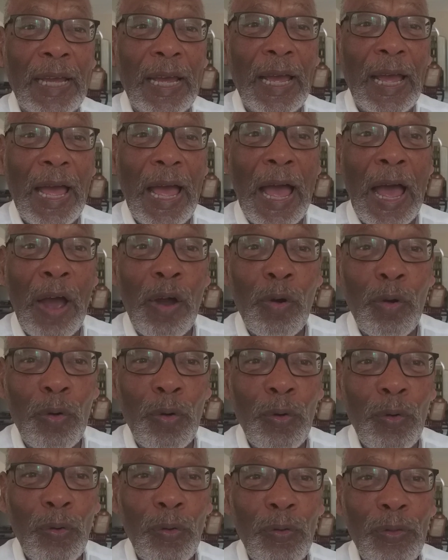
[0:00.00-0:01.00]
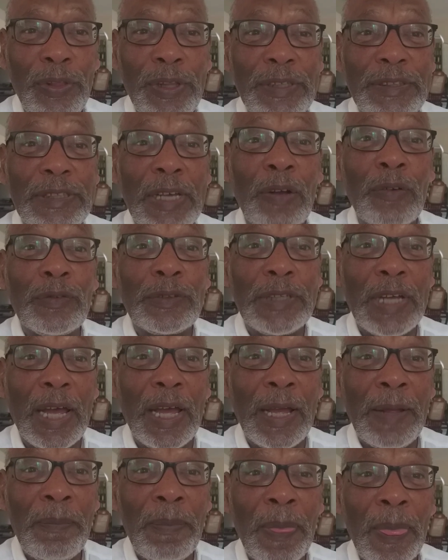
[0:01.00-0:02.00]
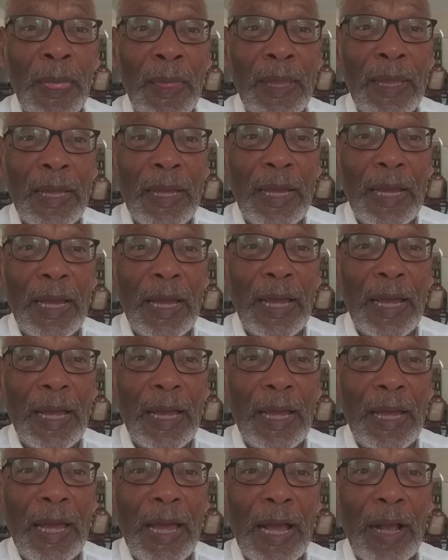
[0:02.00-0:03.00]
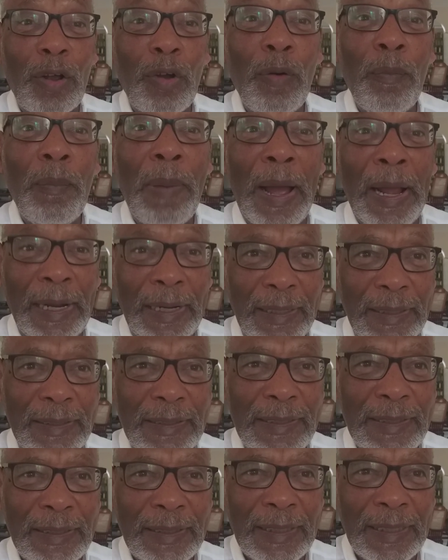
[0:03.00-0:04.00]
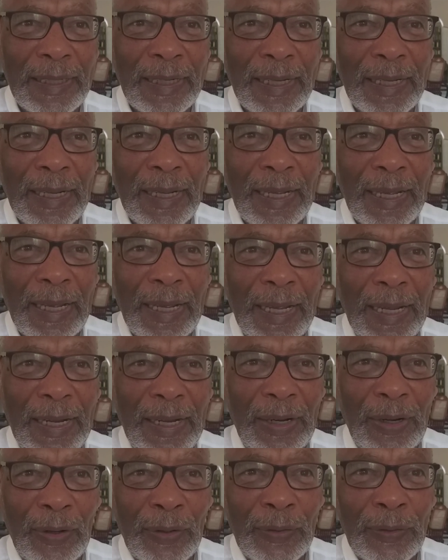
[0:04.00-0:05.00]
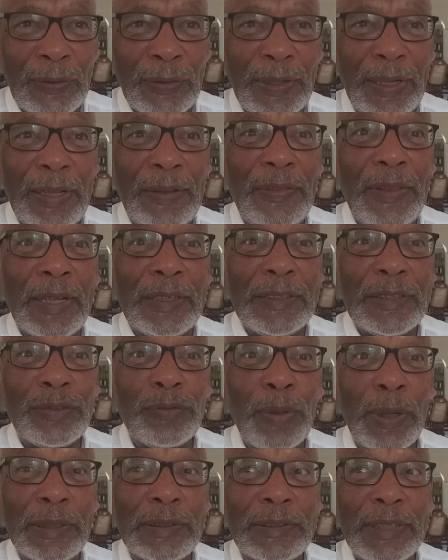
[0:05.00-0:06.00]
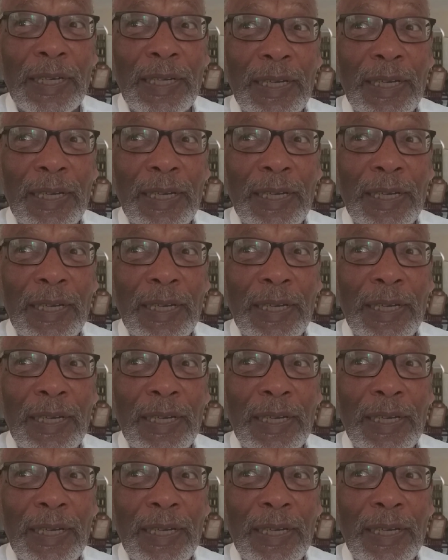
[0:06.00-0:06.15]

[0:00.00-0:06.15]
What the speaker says: how these sounds are combined, and that is what